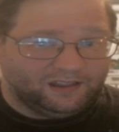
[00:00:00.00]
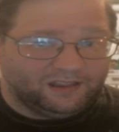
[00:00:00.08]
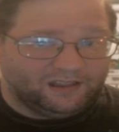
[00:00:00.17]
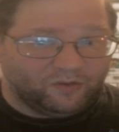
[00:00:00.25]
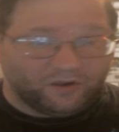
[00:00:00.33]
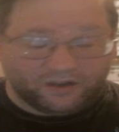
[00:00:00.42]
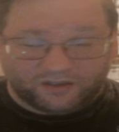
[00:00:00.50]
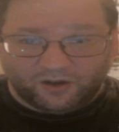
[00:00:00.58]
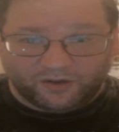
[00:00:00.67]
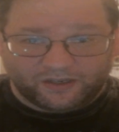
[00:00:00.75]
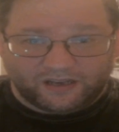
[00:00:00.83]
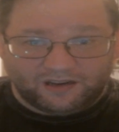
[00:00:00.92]
that when it's
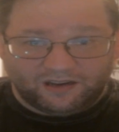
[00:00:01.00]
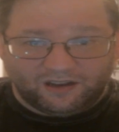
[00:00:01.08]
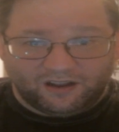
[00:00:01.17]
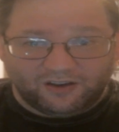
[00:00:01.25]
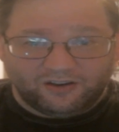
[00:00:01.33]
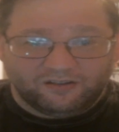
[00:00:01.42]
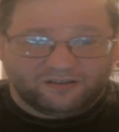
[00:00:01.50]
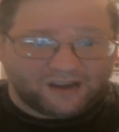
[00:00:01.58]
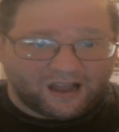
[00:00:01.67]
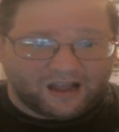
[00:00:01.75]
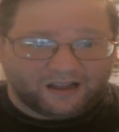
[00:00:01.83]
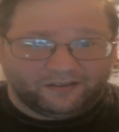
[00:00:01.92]
all said and done, you're
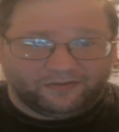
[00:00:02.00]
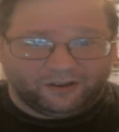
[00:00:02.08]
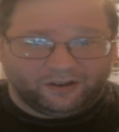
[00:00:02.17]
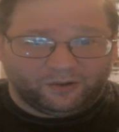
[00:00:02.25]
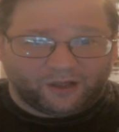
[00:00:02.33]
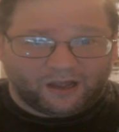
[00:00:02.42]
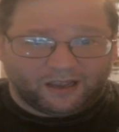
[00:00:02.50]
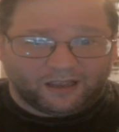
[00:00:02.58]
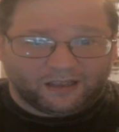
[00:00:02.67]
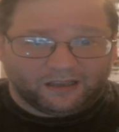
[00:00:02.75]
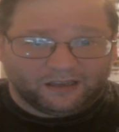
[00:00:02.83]
not going to feel like,